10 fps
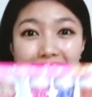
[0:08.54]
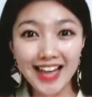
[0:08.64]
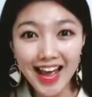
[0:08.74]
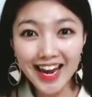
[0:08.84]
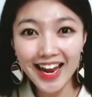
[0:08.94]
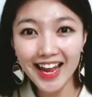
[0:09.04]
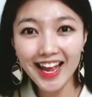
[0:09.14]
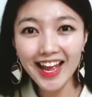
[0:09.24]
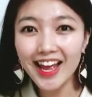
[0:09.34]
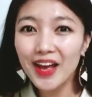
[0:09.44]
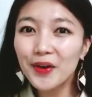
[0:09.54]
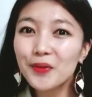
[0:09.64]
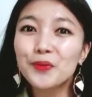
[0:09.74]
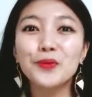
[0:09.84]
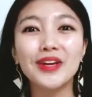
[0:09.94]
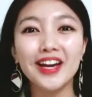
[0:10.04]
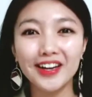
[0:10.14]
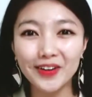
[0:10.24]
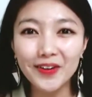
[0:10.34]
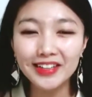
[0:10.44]
Ta-da! We
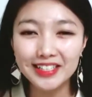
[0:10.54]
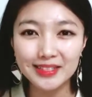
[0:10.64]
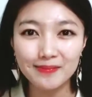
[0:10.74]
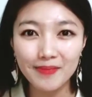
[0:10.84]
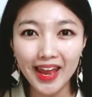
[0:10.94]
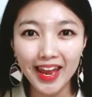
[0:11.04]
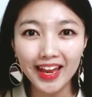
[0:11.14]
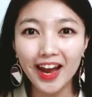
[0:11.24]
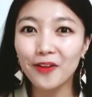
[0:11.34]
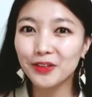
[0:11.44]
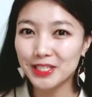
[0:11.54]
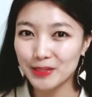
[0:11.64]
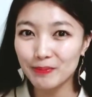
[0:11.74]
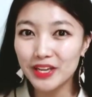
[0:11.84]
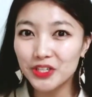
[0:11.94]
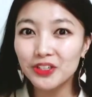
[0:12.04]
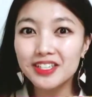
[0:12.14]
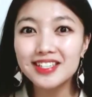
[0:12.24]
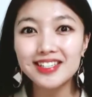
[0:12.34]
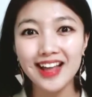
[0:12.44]
are going to make our special
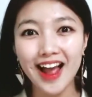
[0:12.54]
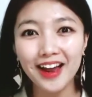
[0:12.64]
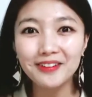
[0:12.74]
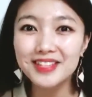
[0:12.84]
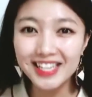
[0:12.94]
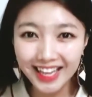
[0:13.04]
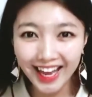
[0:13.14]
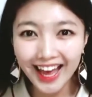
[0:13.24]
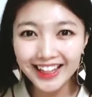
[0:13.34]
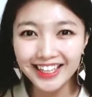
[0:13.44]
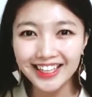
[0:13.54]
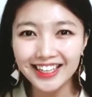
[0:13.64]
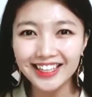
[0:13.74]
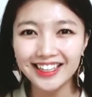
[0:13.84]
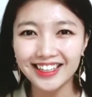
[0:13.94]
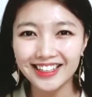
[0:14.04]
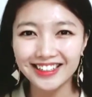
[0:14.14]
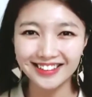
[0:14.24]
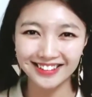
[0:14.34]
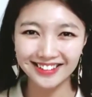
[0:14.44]
slime together.